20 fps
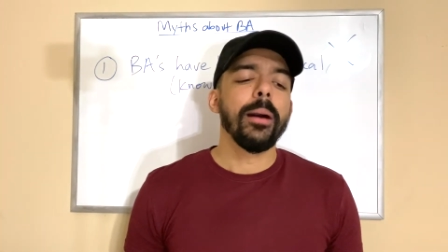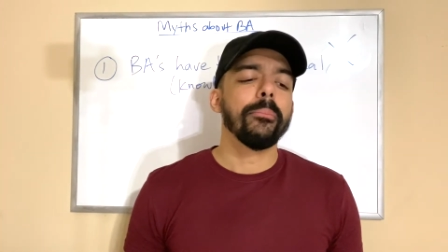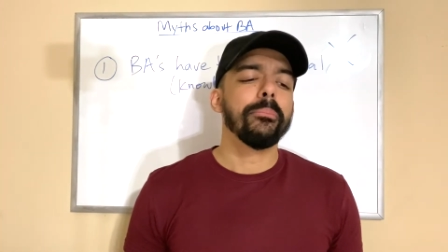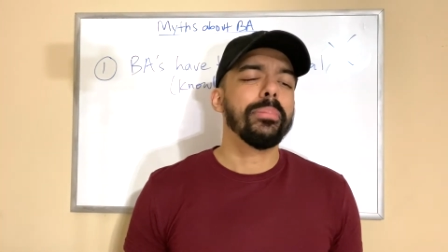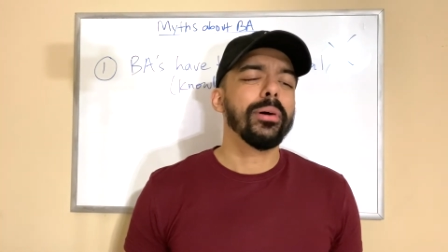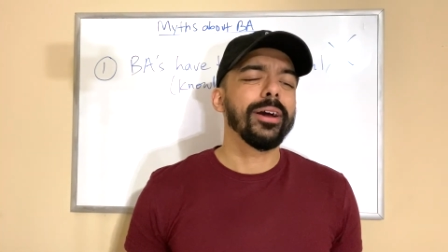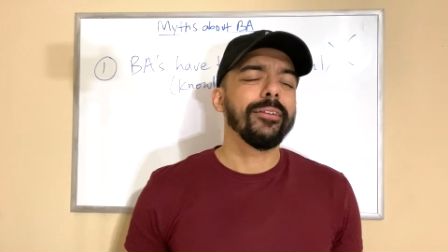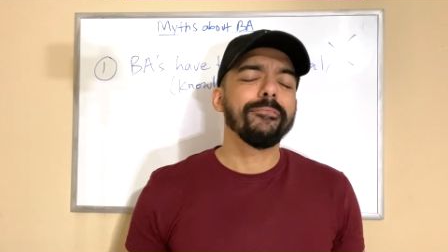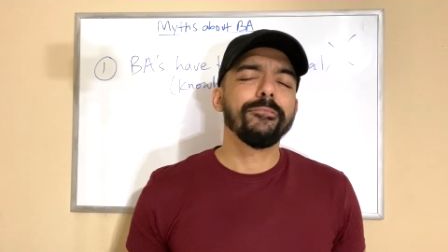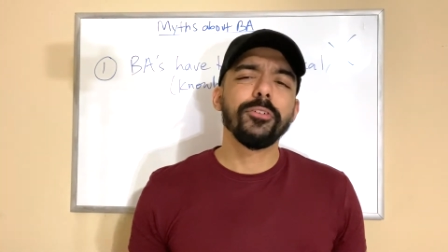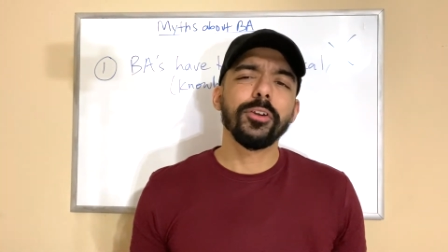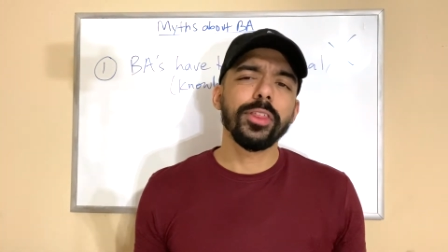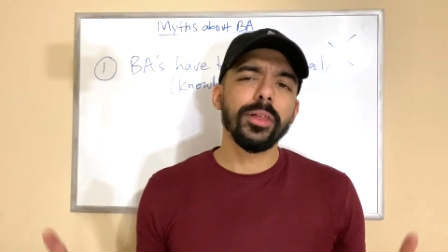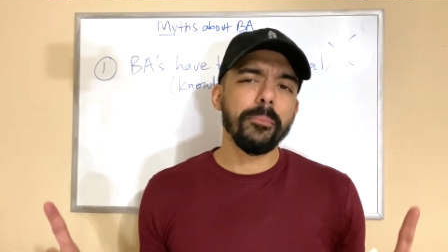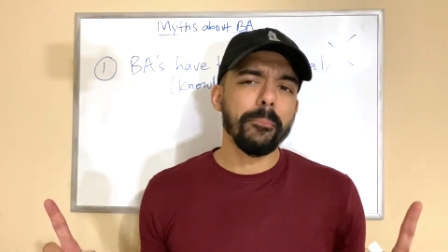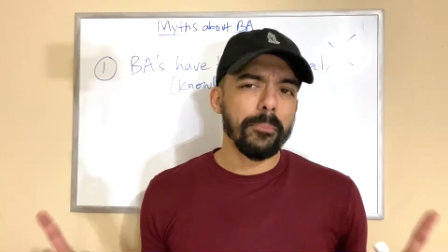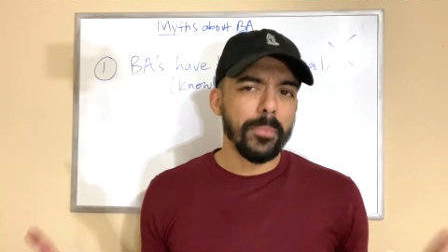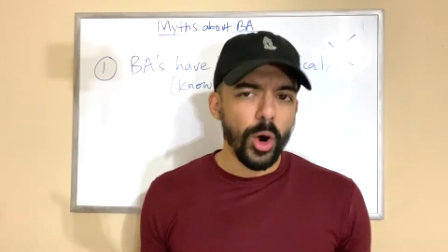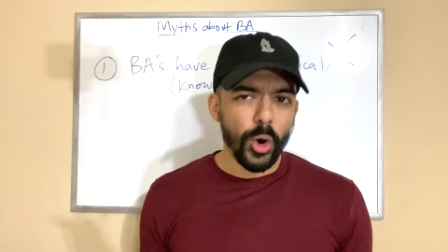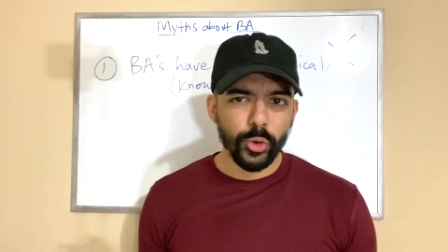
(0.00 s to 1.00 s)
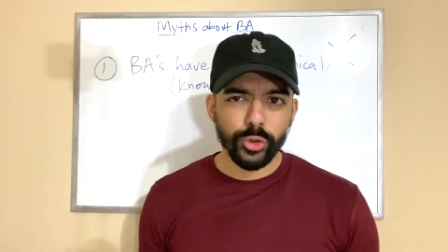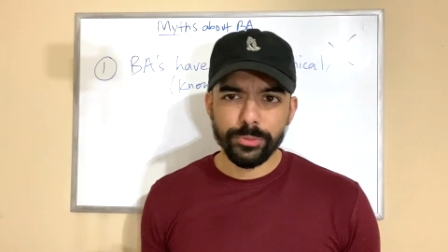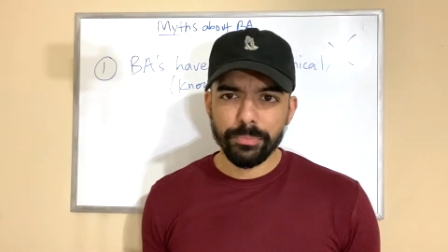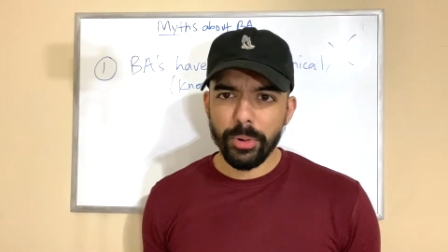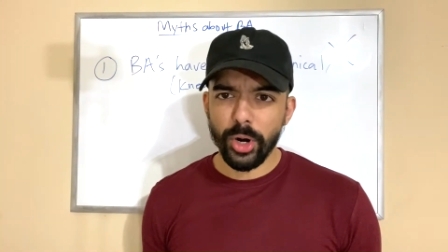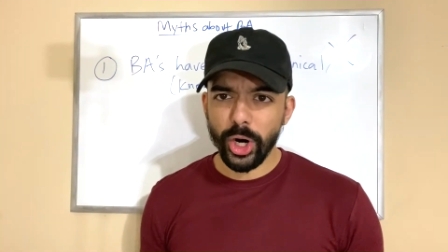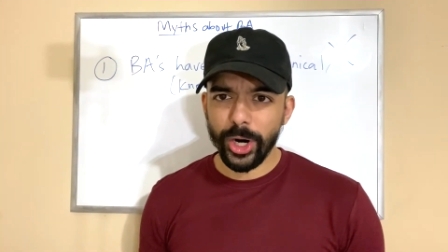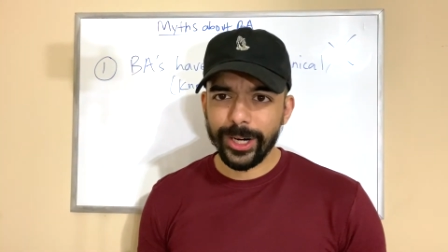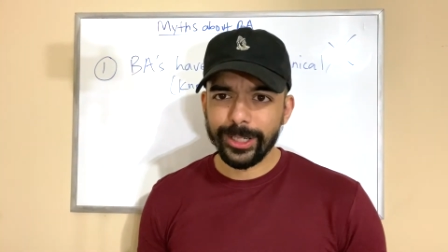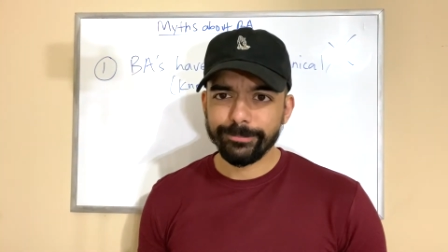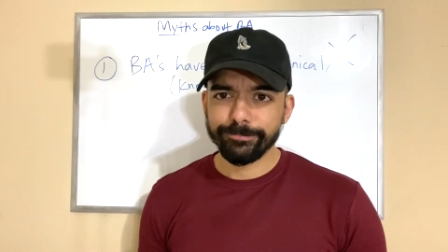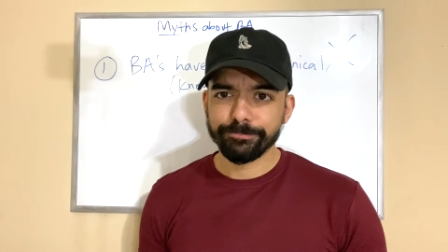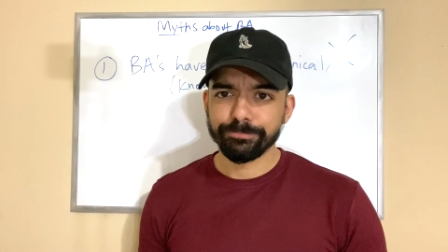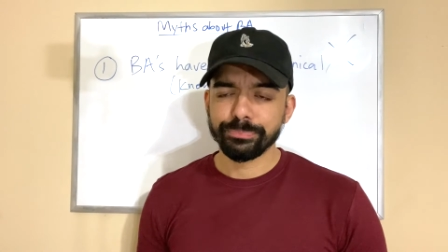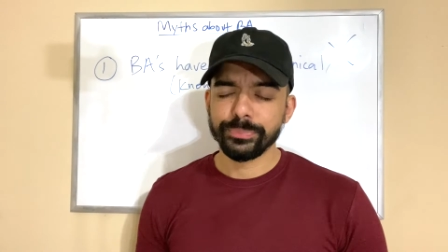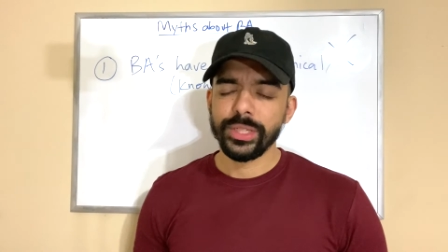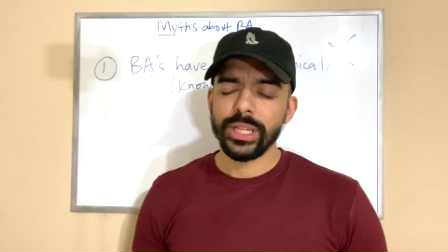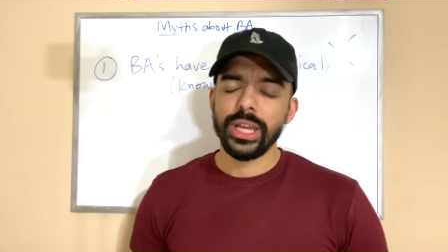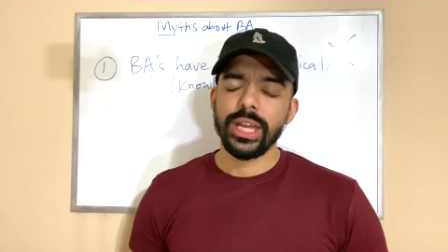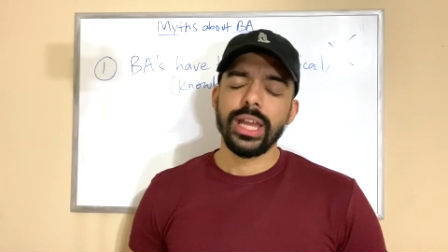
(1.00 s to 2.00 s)
But for the most part,
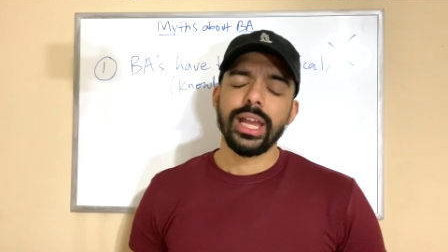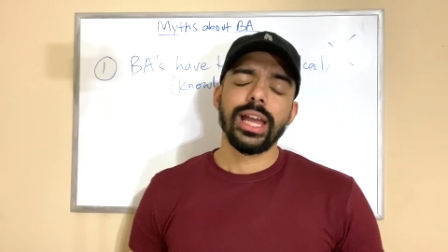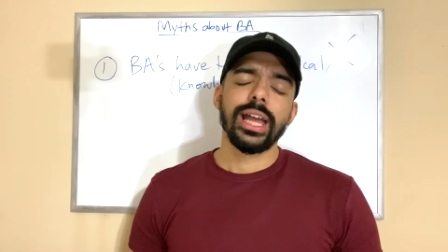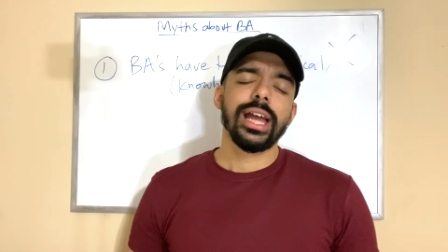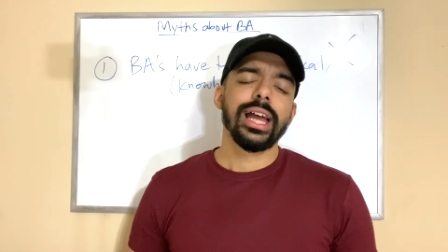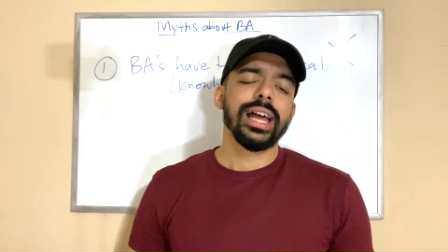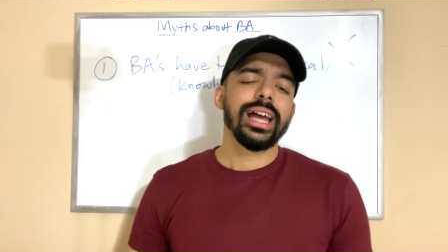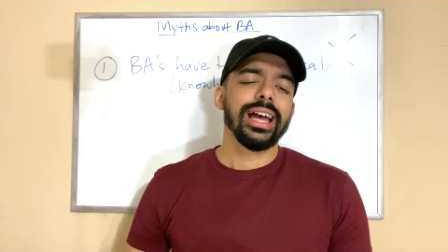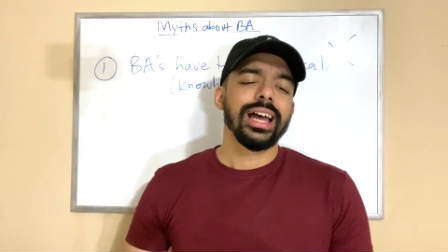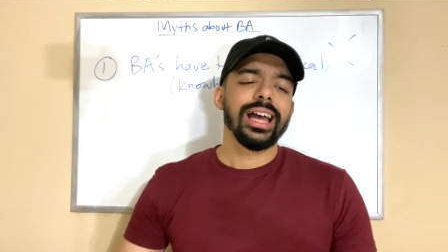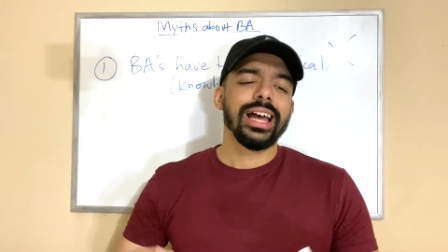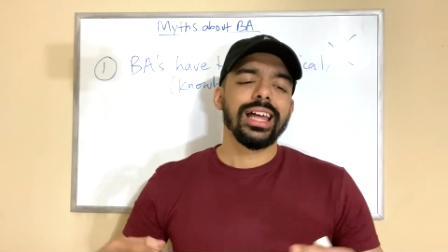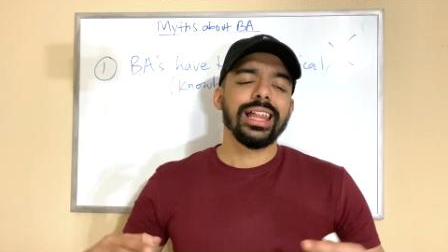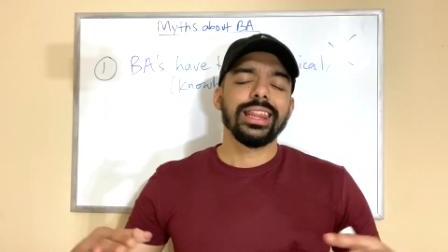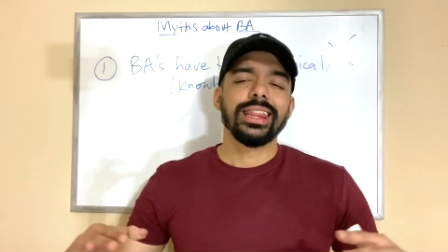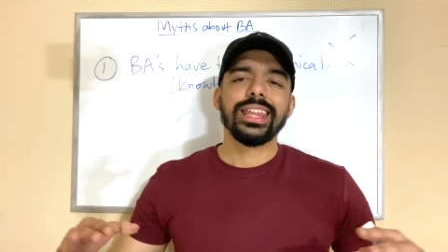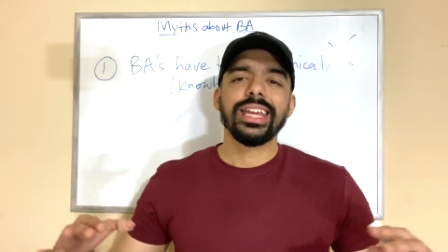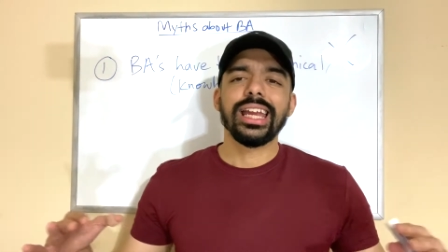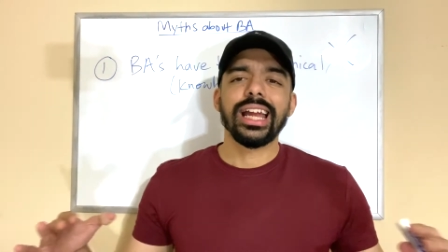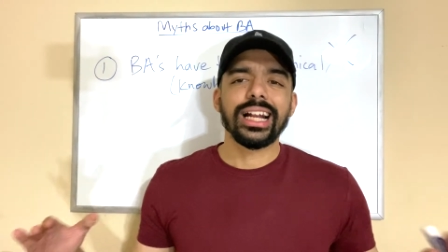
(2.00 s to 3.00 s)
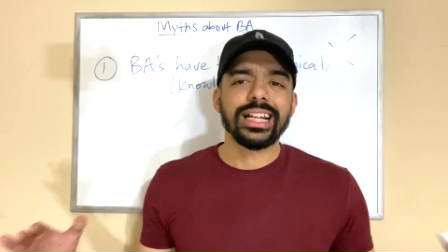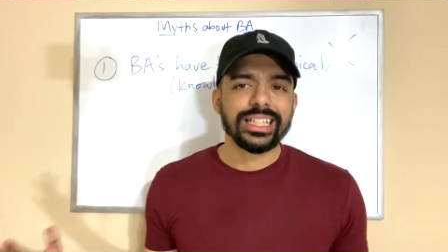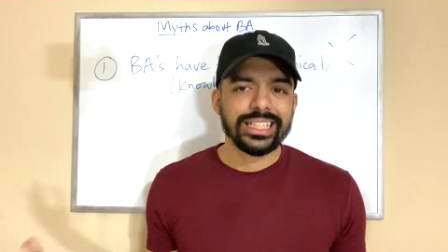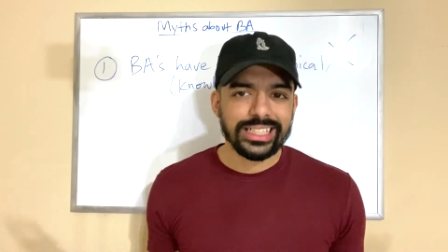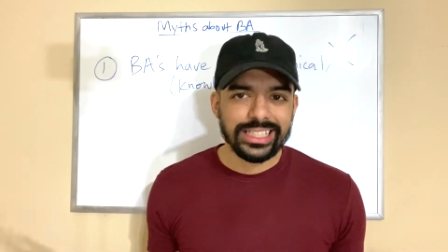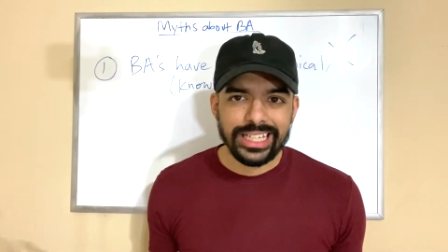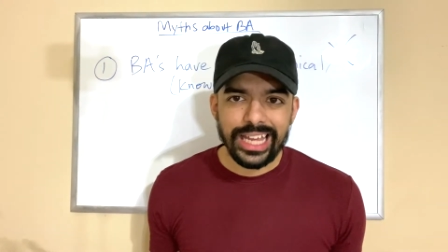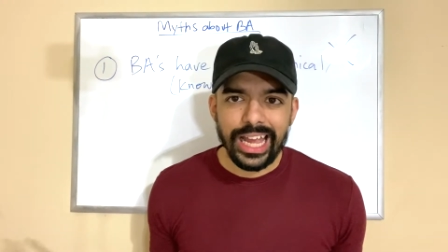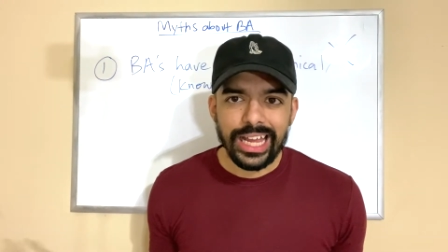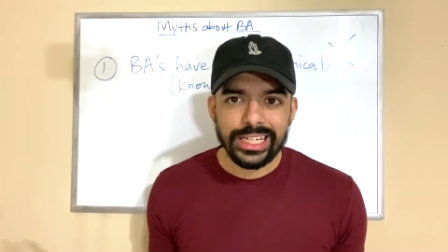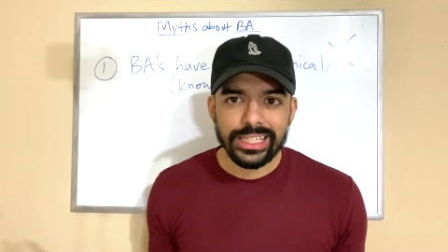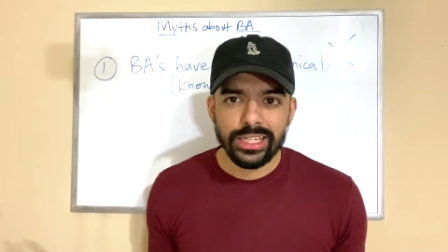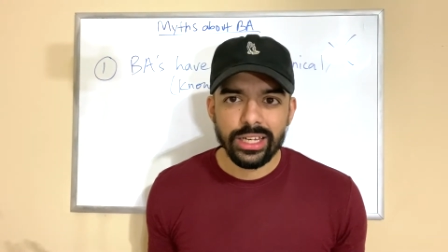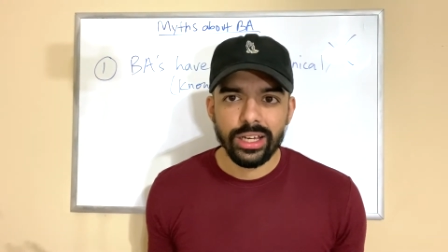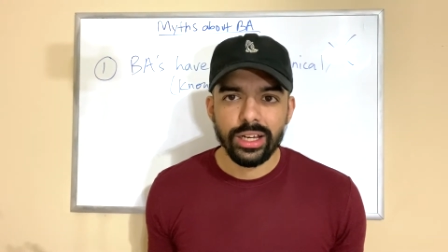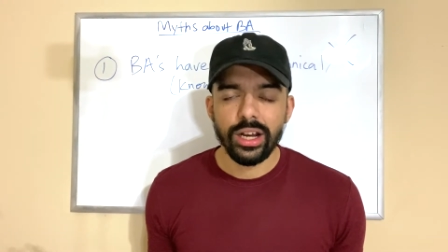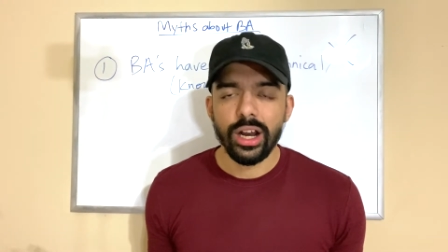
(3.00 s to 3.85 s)
the extent